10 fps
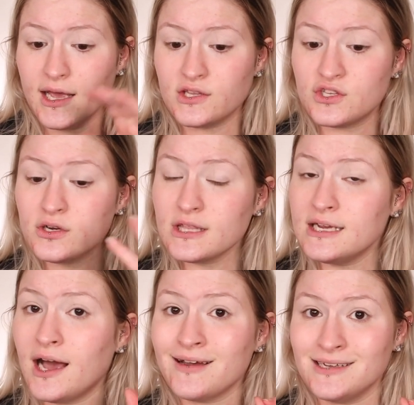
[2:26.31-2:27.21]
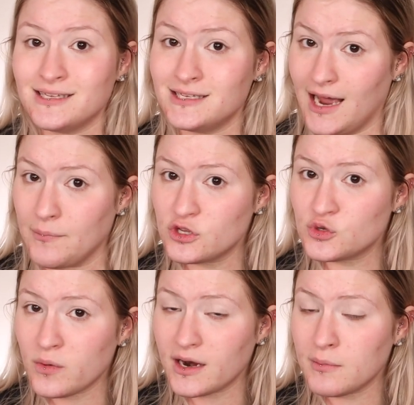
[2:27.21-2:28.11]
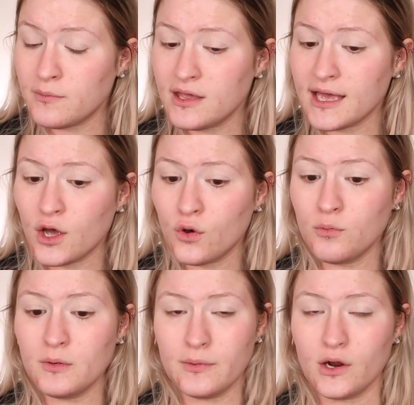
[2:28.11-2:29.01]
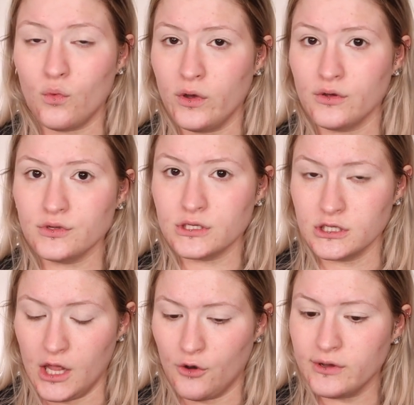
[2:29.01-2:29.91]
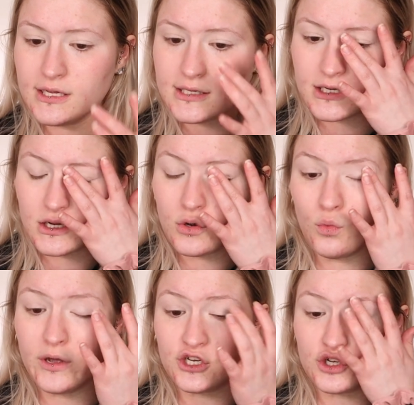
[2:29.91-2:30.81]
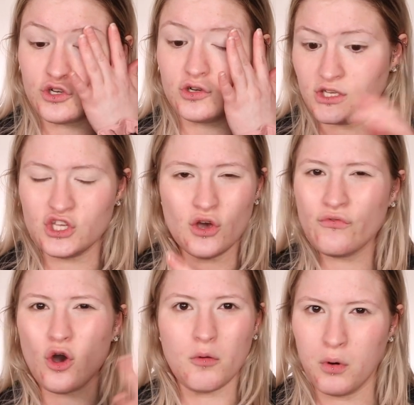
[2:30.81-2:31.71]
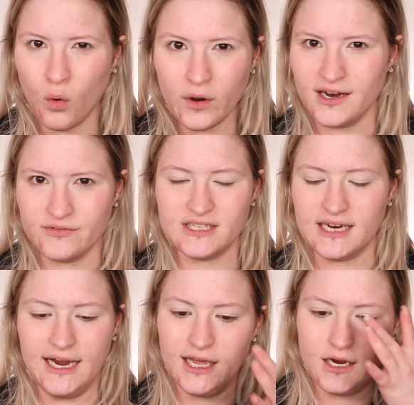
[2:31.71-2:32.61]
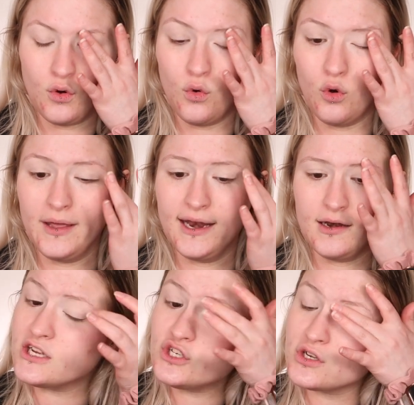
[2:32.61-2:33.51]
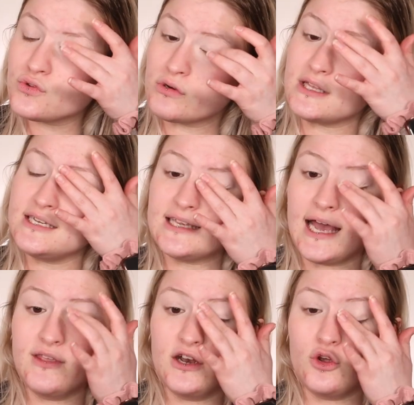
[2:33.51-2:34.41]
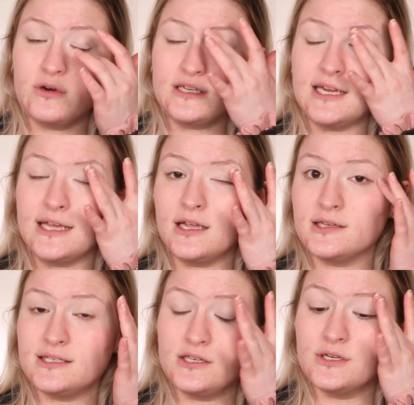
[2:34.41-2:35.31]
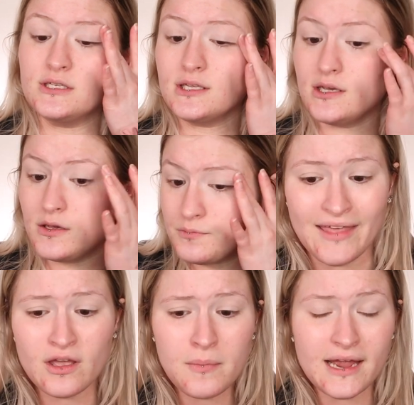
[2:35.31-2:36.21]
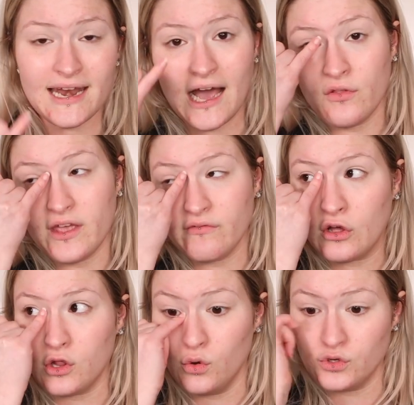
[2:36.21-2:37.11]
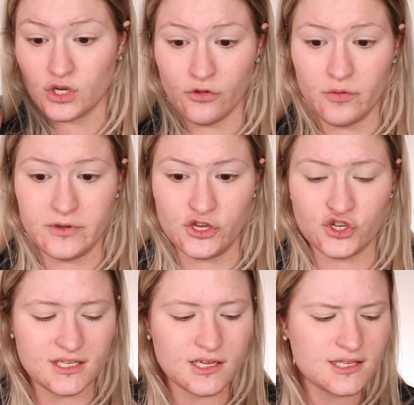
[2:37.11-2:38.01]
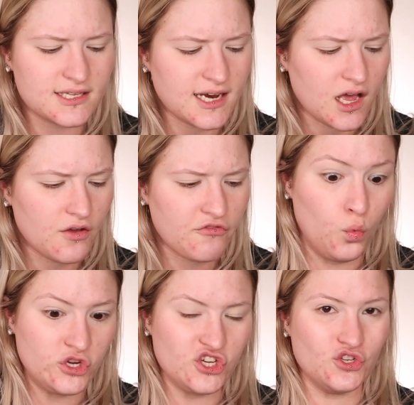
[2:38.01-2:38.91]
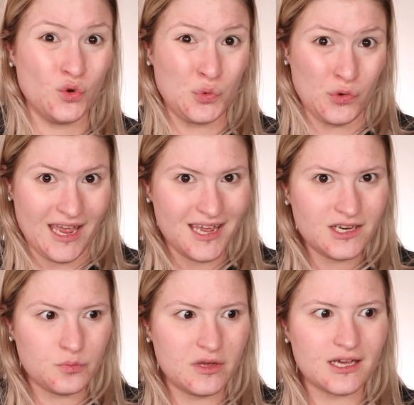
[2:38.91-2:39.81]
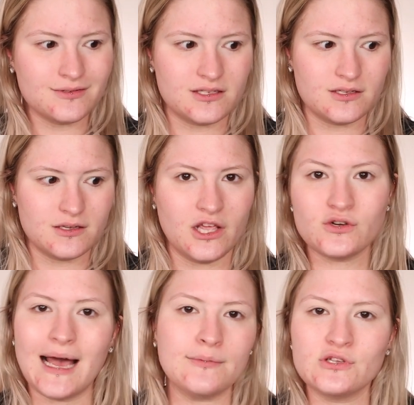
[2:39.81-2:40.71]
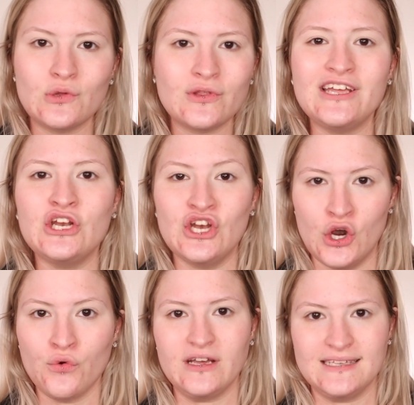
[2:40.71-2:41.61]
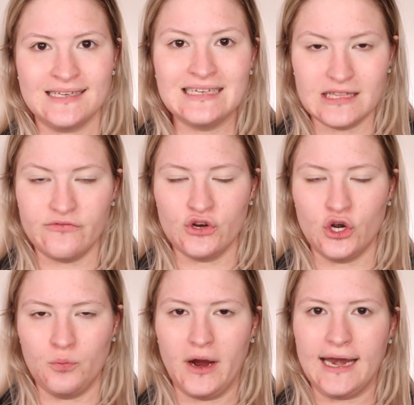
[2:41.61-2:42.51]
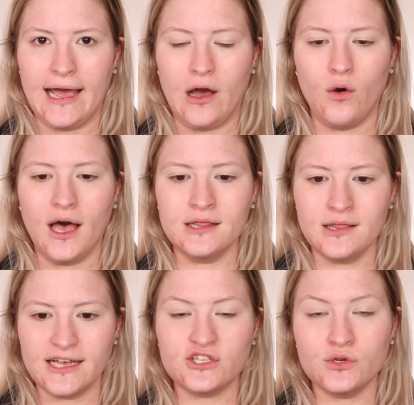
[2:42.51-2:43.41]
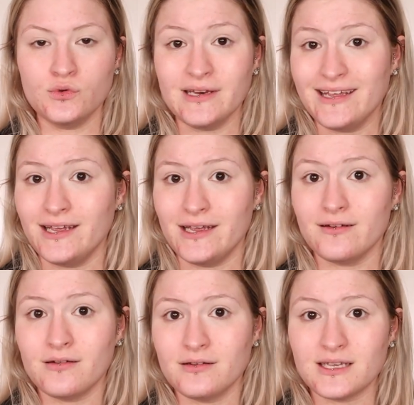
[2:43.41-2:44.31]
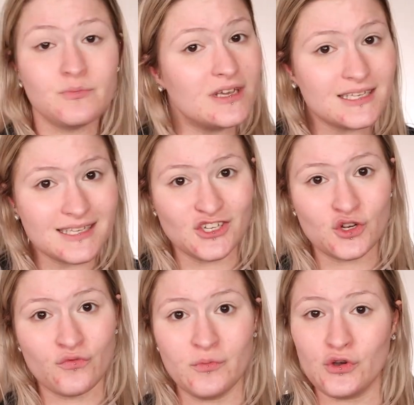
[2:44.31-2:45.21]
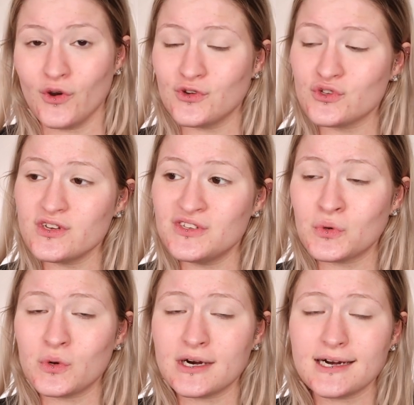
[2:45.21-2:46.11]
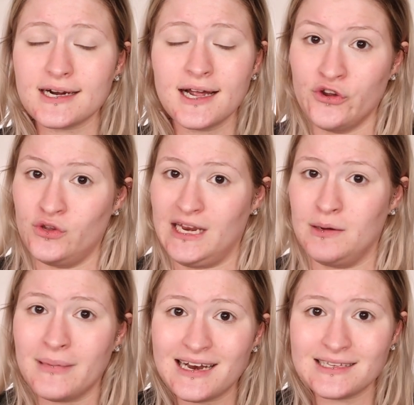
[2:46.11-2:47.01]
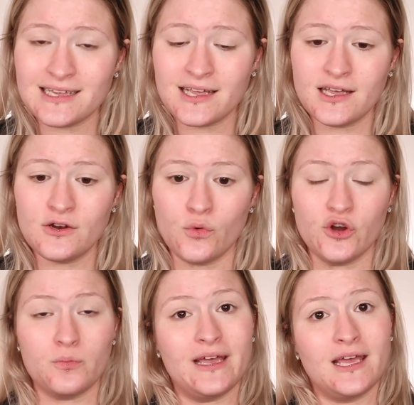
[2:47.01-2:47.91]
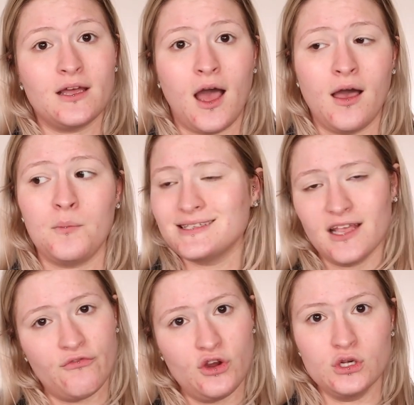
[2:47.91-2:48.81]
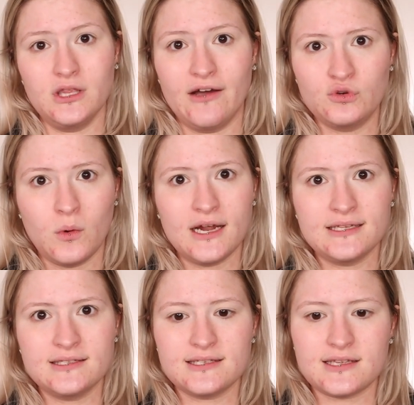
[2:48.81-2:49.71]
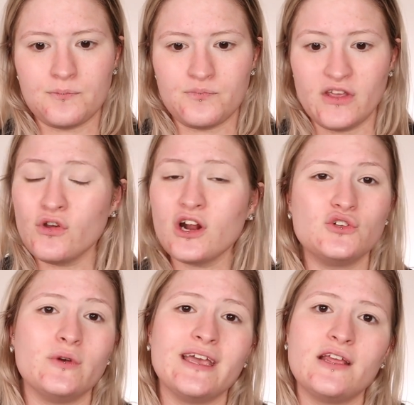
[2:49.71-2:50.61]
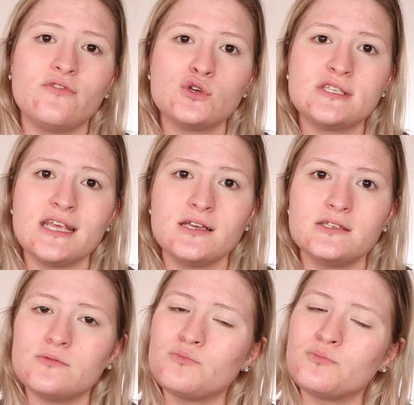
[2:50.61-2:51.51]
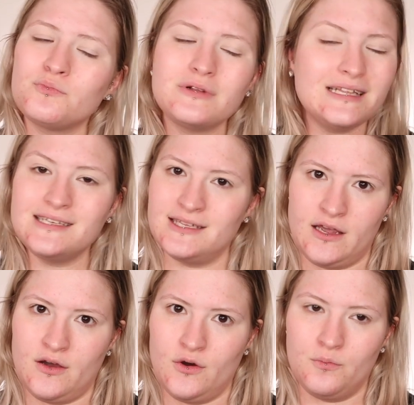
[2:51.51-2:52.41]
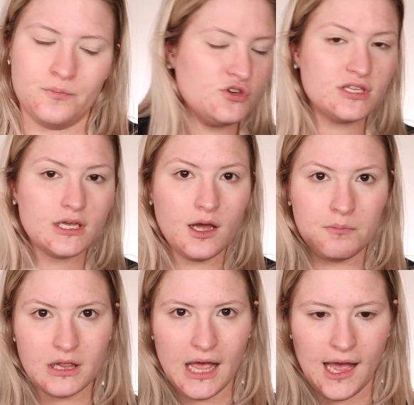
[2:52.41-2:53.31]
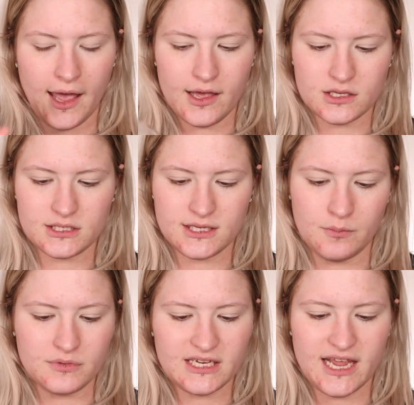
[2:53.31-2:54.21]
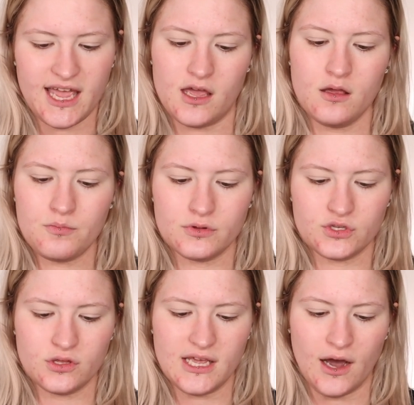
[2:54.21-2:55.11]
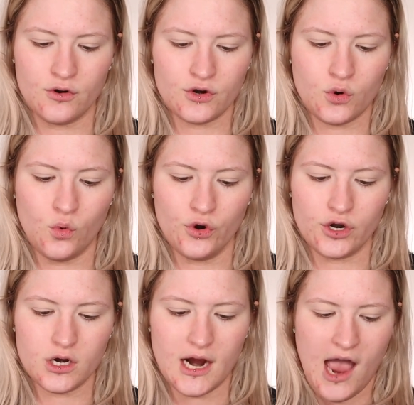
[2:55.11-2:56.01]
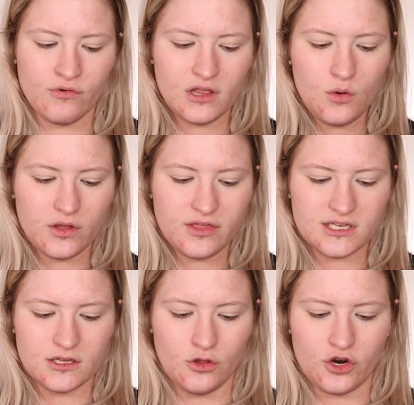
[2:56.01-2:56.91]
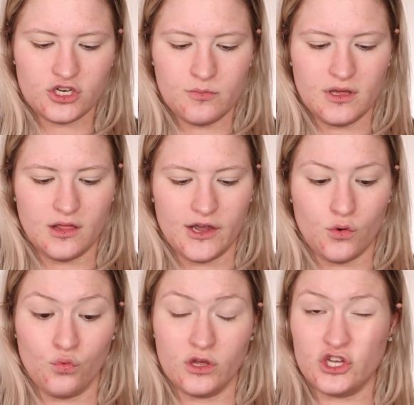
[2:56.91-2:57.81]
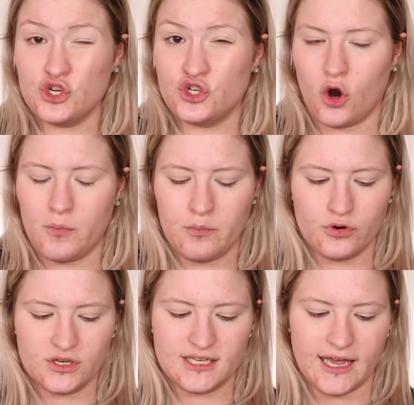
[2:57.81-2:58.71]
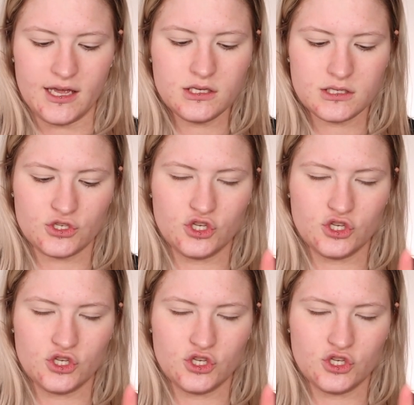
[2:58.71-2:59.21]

It's certainly not gonna stop the spread by being at home, but it will slow it, which is the overall point of staying at home. And it's just really sad that nobody's taking it seriously. I think by now they've closed all the beaches and stuff, which is great because there's absolutely no reason to leave your home right now unless you need something essential from the grocery store, or you need medicine, or you're picking up stuff for your loved ones. If you're not doing any of those things, please stay home. I'm just gonna apply some tape to the outer corner. I really want this look to be like really sharp and precise.